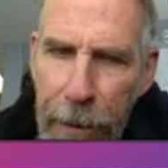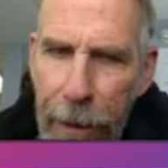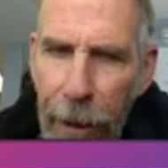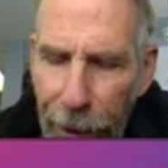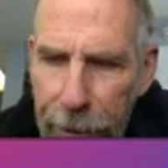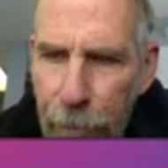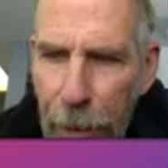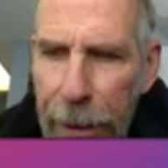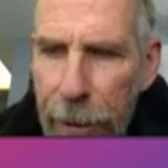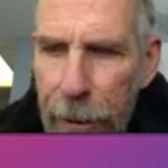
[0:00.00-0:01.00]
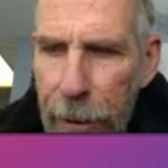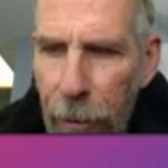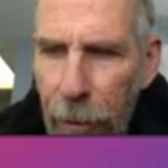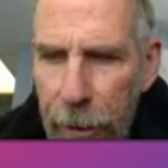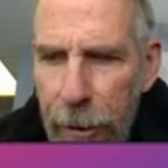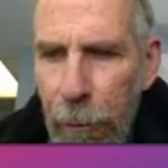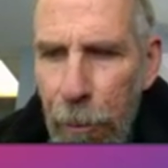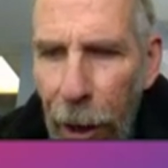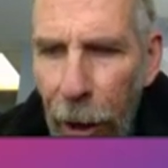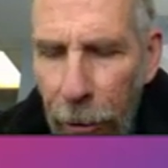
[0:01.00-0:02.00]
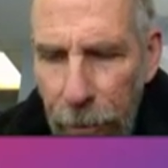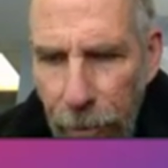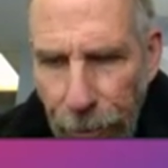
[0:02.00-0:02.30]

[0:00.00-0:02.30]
Now, that's basically what it's about,